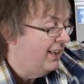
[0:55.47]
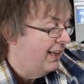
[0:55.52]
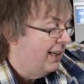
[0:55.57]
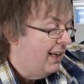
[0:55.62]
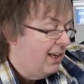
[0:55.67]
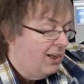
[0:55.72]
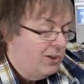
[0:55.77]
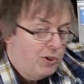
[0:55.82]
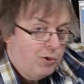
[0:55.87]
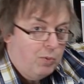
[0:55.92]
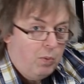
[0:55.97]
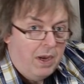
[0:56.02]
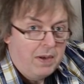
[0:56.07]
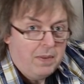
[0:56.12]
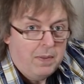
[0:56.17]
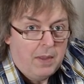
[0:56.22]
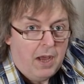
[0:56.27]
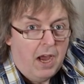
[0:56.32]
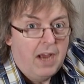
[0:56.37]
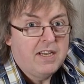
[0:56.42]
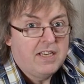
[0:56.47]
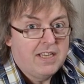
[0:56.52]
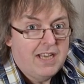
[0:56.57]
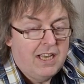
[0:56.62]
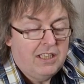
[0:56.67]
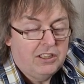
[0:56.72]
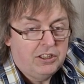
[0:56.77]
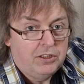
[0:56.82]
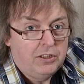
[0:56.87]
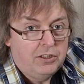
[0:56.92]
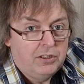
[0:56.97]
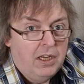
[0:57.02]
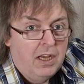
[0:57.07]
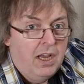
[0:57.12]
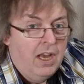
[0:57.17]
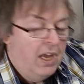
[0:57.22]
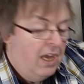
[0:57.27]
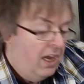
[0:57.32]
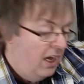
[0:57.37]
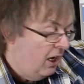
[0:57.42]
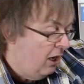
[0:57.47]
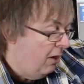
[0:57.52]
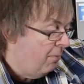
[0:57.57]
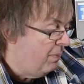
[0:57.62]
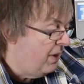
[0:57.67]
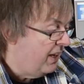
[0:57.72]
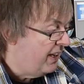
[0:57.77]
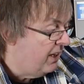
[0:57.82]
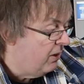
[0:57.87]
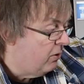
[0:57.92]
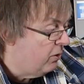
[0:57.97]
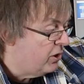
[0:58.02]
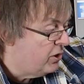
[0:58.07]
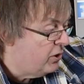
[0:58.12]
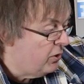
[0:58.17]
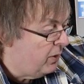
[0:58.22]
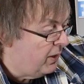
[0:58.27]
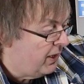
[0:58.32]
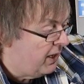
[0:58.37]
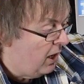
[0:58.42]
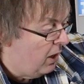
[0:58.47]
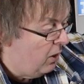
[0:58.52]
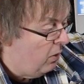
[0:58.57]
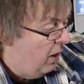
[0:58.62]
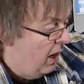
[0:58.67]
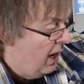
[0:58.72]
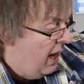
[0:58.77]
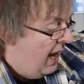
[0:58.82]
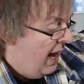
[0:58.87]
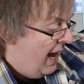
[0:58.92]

the larger one that I tested a year or two ago.